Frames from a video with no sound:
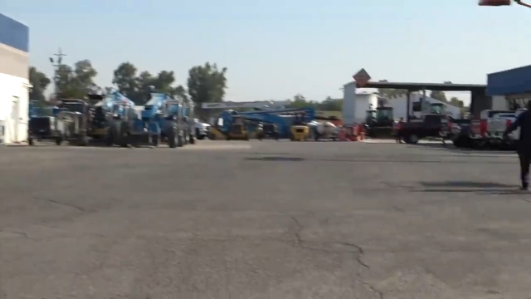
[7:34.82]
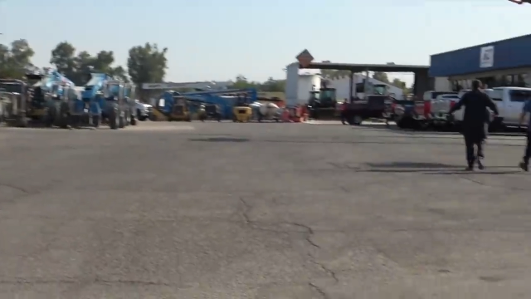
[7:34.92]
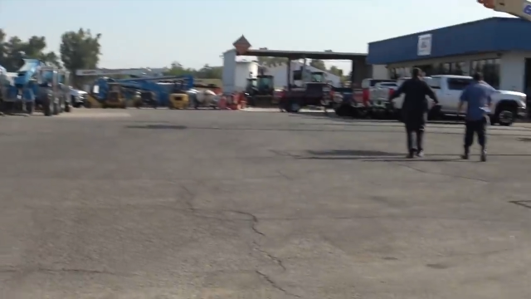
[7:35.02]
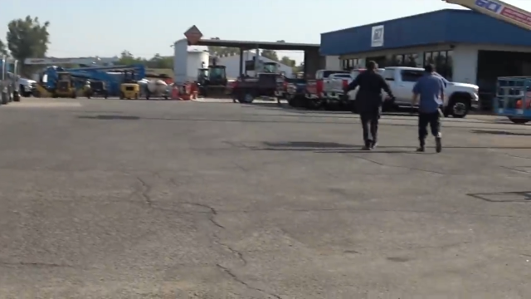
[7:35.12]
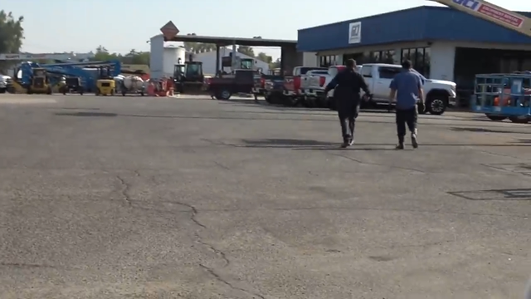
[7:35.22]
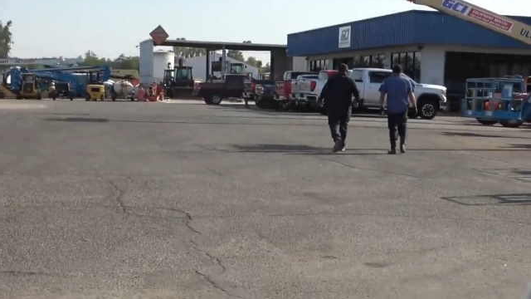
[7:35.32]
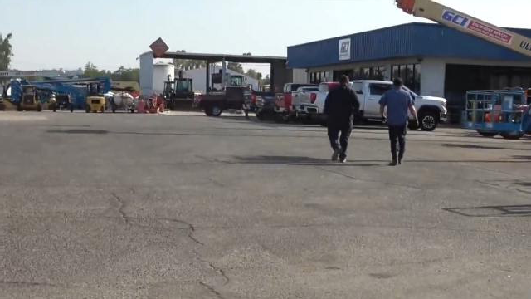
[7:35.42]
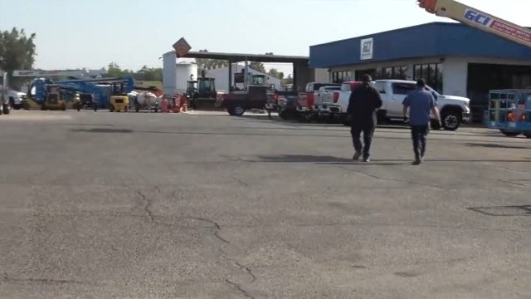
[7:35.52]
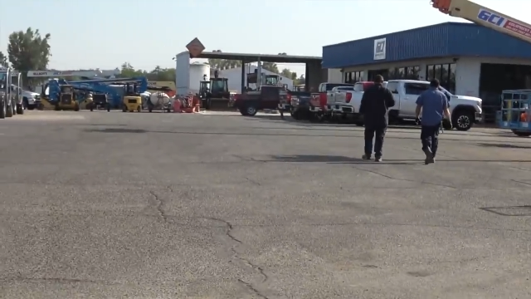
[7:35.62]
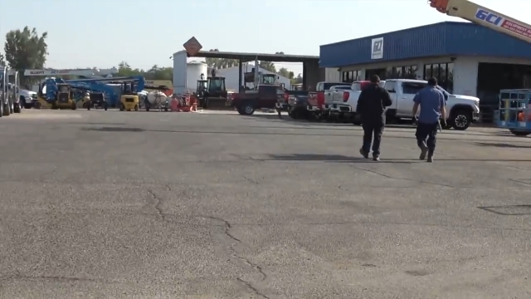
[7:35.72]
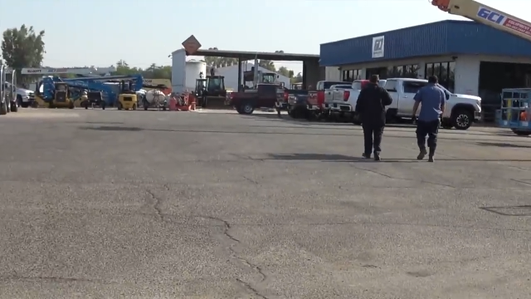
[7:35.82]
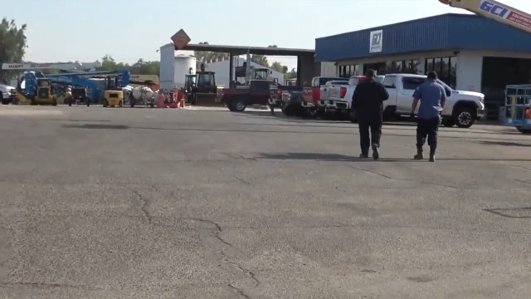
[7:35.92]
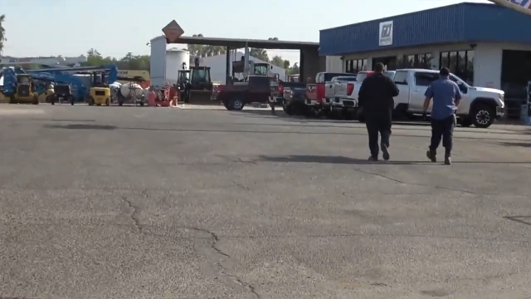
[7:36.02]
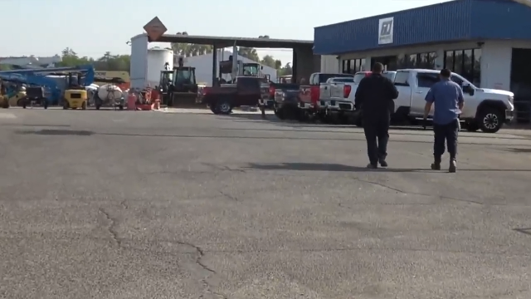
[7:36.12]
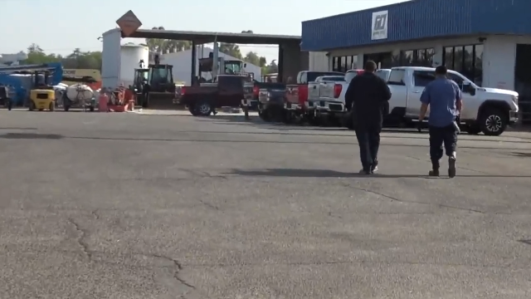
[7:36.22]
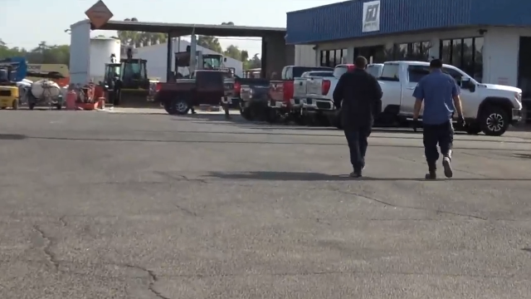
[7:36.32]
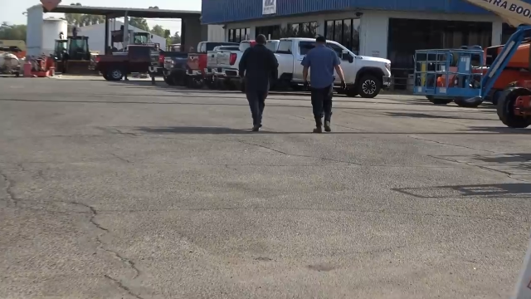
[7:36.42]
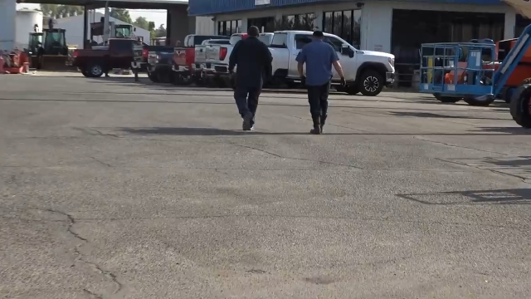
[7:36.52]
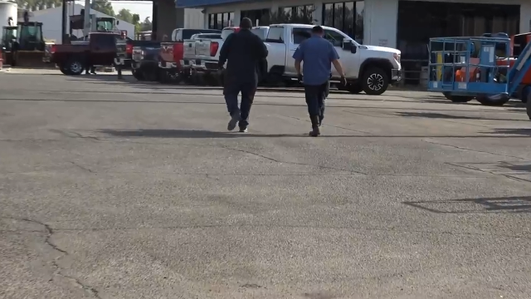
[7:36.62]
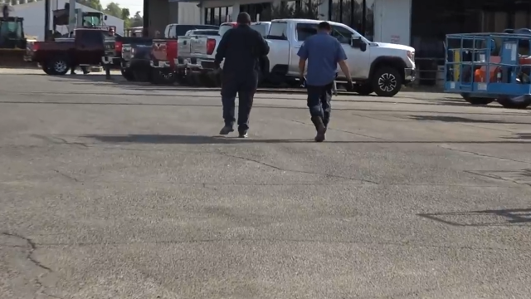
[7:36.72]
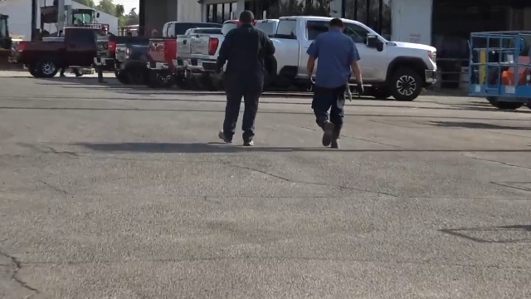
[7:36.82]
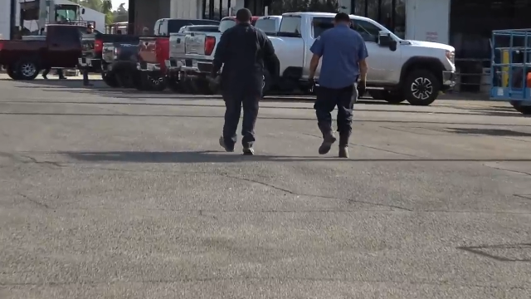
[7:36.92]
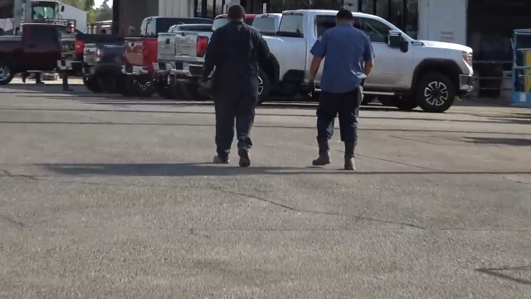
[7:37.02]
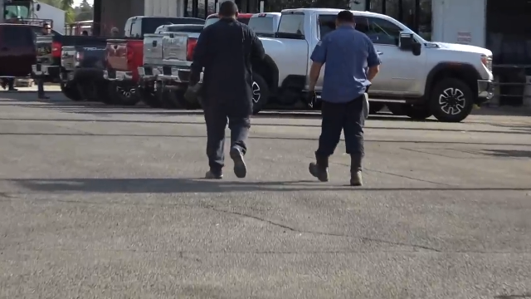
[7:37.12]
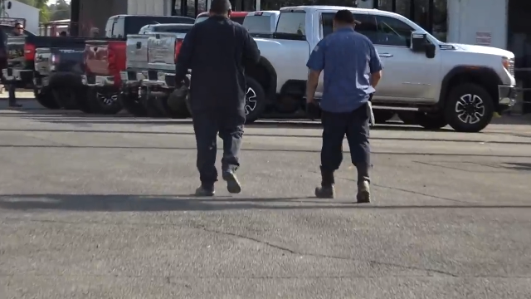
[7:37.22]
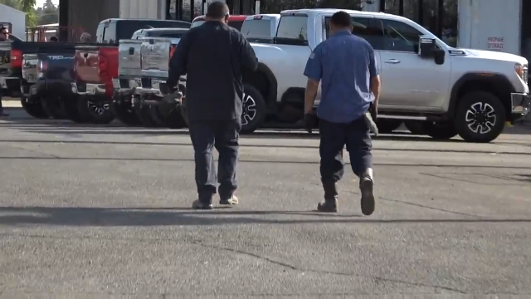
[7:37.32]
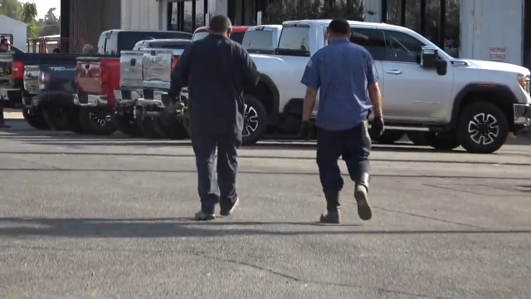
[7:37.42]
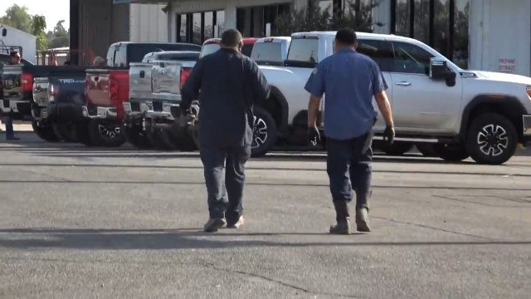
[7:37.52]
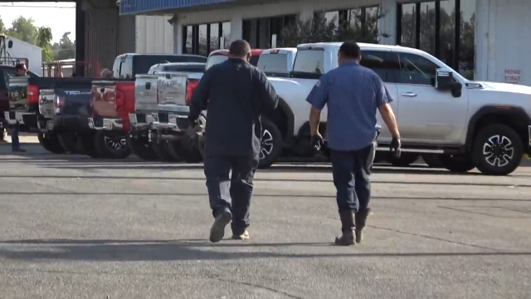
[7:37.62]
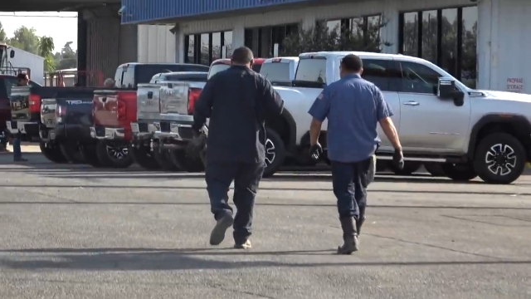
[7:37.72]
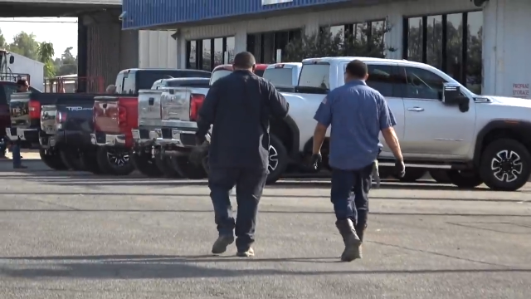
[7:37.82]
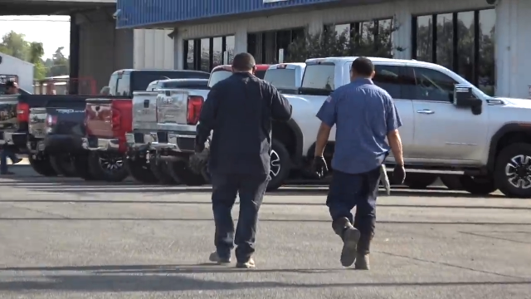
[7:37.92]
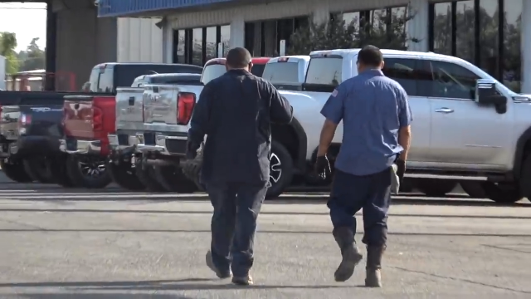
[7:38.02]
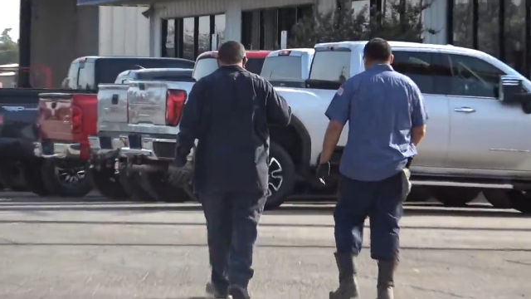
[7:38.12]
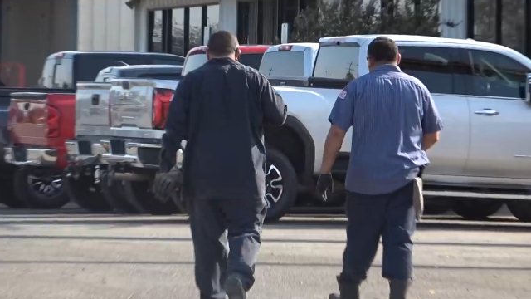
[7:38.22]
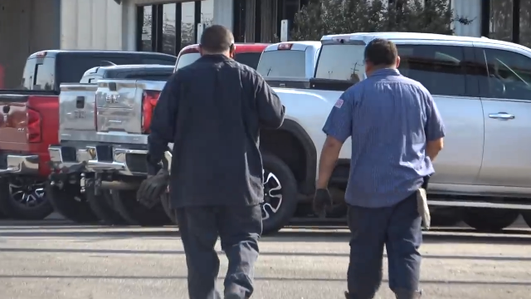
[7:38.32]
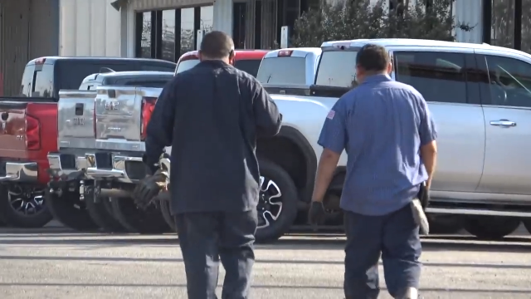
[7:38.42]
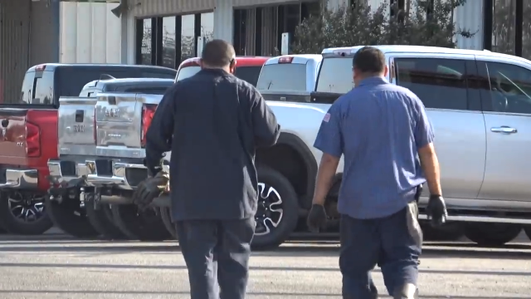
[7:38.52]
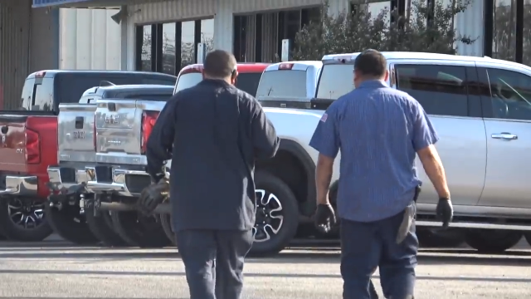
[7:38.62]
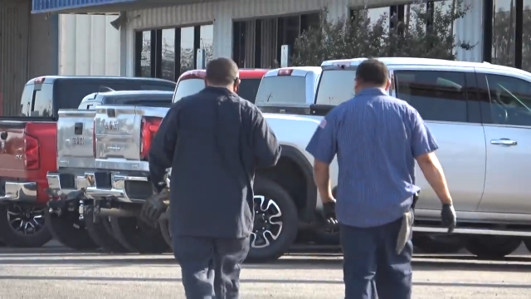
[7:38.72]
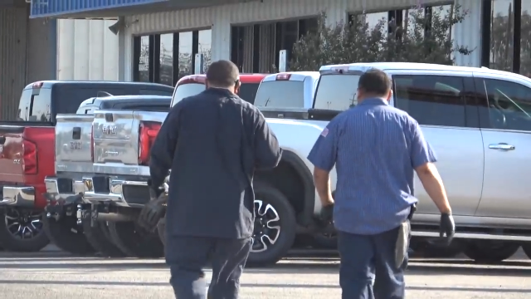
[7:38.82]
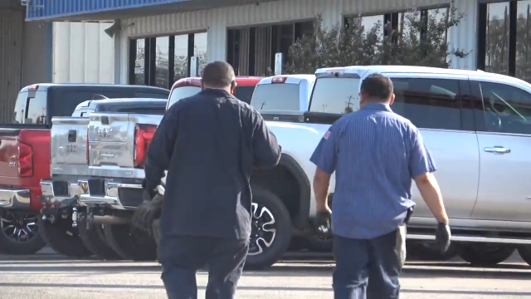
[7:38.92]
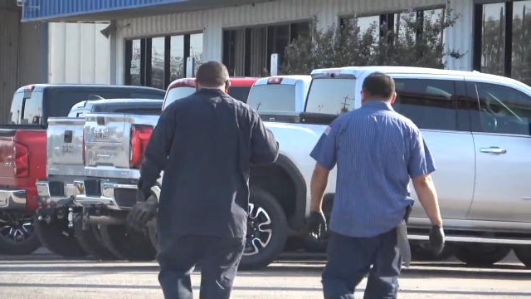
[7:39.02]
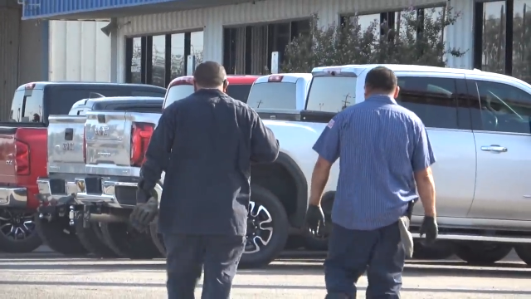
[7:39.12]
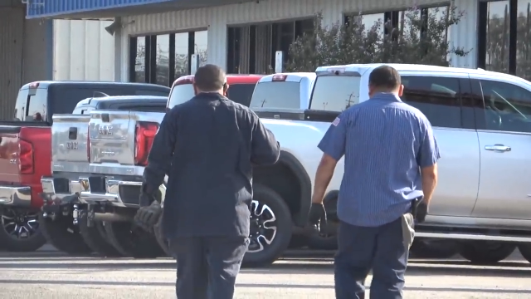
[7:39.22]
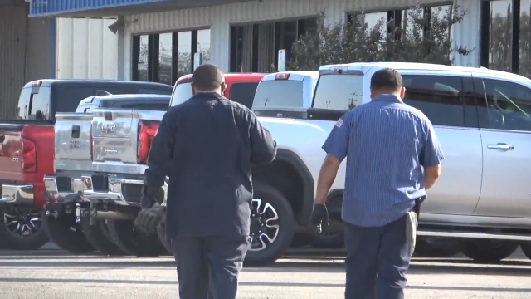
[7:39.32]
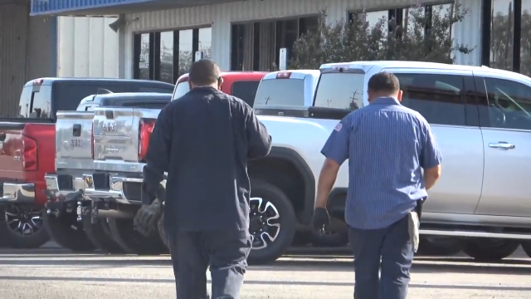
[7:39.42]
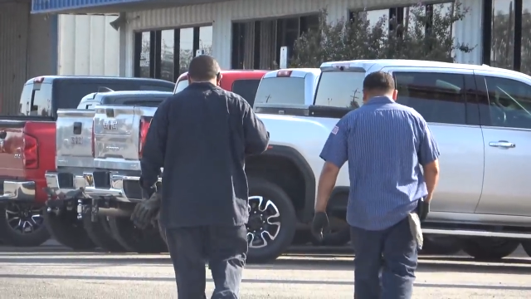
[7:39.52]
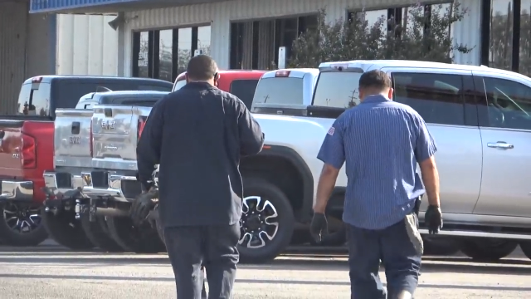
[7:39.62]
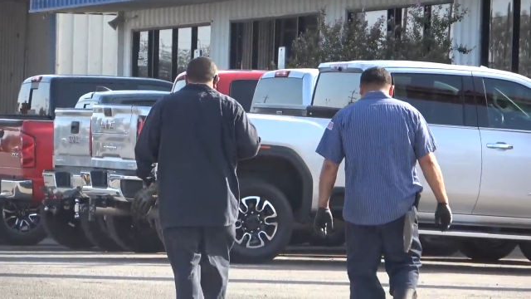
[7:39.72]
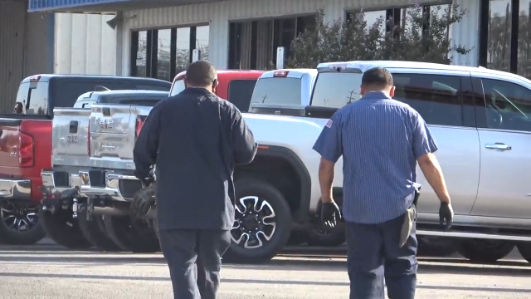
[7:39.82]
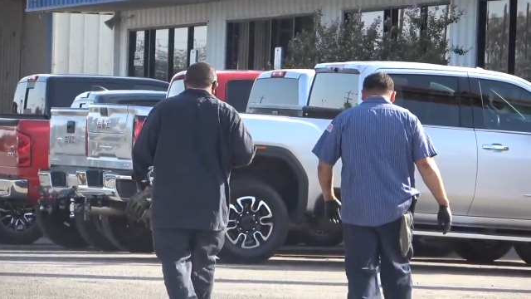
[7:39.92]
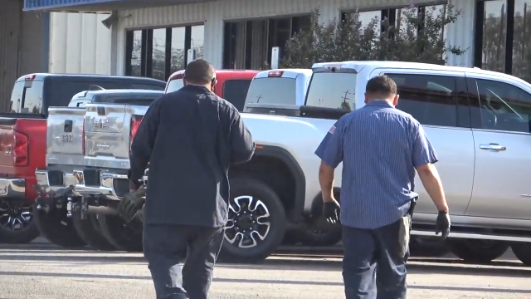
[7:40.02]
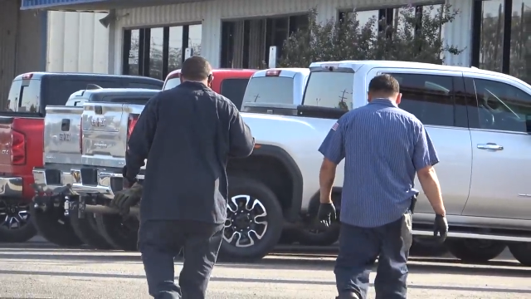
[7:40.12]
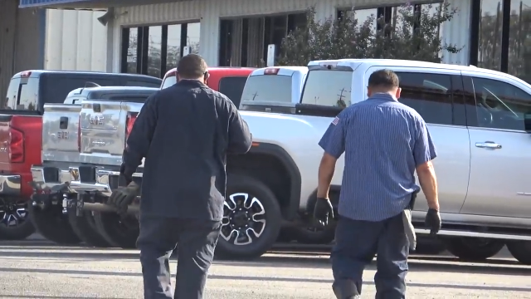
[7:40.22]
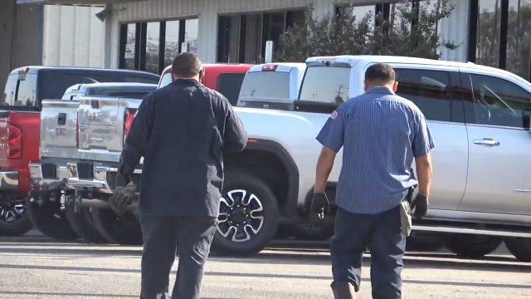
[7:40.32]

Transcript: Nobody's mouth can be seen.